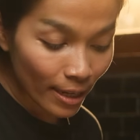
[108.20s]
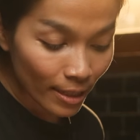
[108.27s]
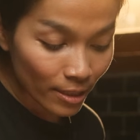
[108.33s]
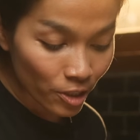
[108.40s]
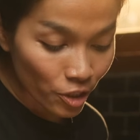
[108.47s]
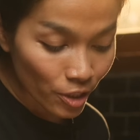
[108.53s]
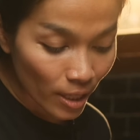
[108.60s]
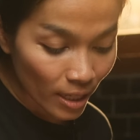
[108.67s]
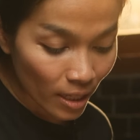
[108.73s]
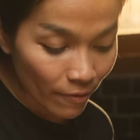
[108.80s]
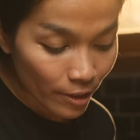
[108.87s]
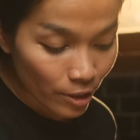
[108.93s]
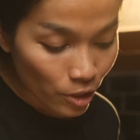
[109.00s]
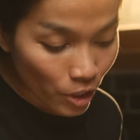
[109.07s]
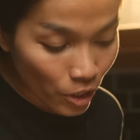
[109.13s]
let's check if
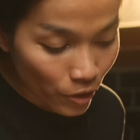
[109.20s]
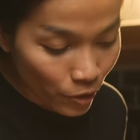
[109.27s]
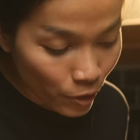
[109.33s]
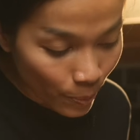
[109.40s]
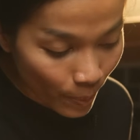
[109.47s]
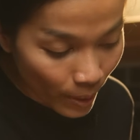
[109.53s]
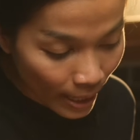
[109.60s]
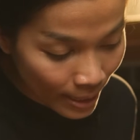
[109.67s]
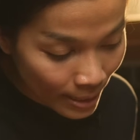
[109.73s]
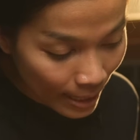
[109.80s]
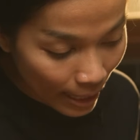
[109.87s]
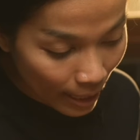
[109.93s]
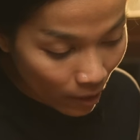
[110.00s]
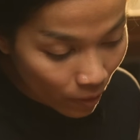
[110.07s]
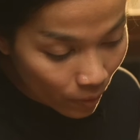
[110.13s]
it's good to blend
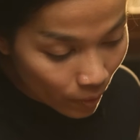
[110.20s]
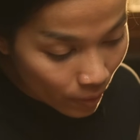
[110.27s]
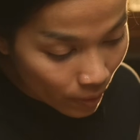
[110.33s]
now.